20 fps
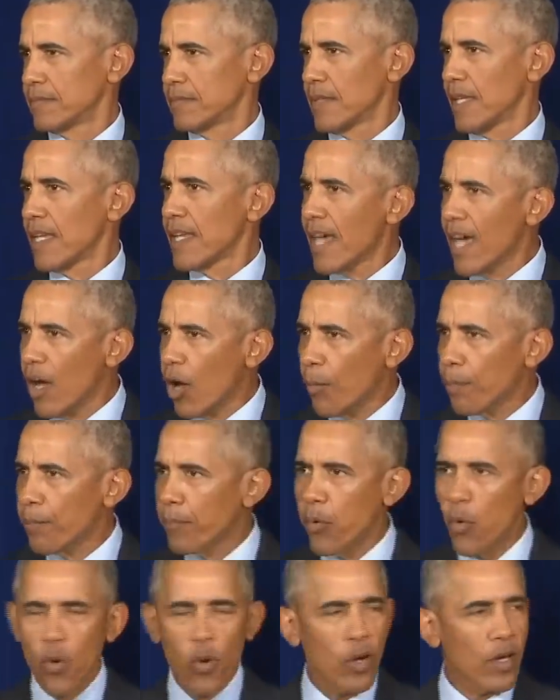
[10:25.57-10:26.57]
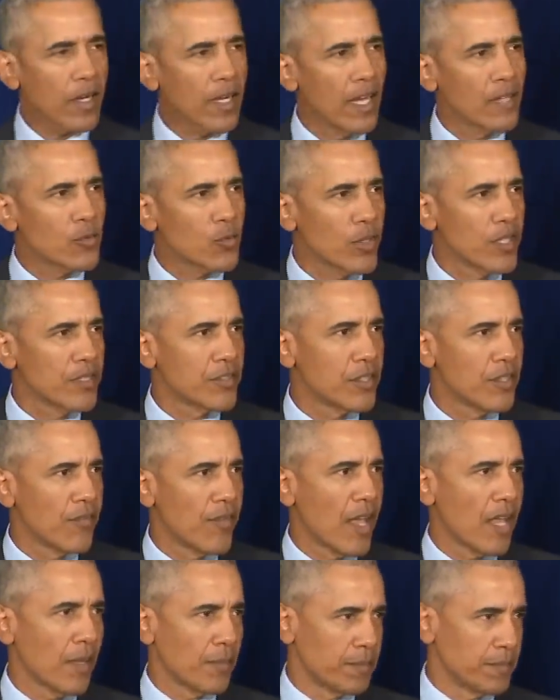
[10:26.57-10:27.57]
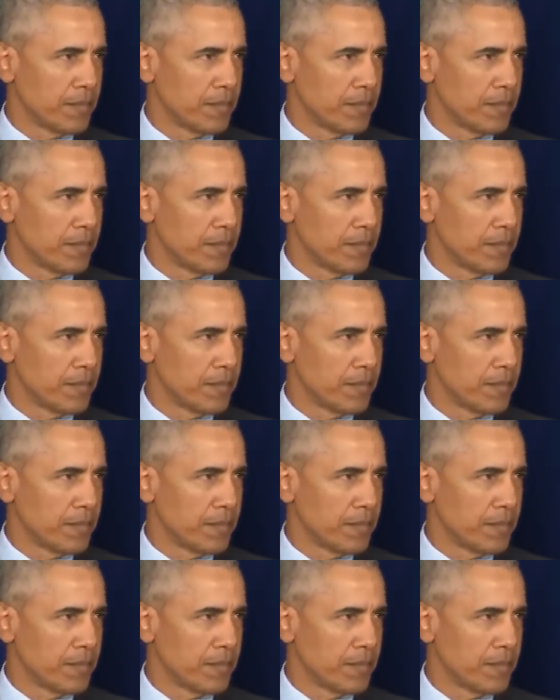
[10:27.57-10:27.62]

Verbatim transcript: and to help poorer countries develop.